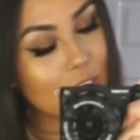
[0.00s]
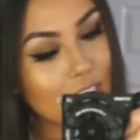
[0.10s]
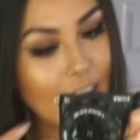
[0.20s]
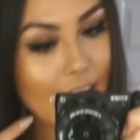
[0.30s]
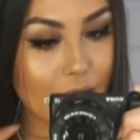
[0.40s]
once
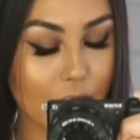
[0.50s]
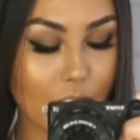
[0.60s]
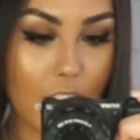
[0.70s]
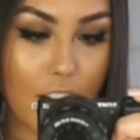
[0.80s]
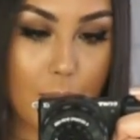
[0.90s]
I have
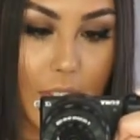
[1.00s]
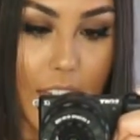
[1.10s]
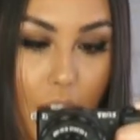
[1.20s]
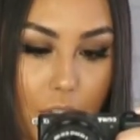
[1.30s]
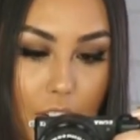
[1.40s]
um, the
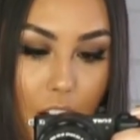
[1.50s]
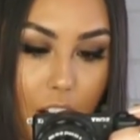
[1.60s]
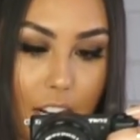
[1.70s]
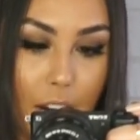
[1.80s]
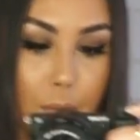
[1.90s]
outfit
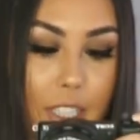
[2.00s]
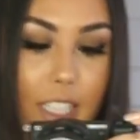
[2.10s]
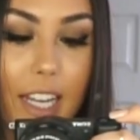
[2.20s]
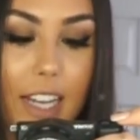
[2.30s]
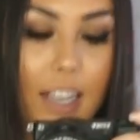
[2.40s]
on. I really
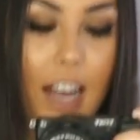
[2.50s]
like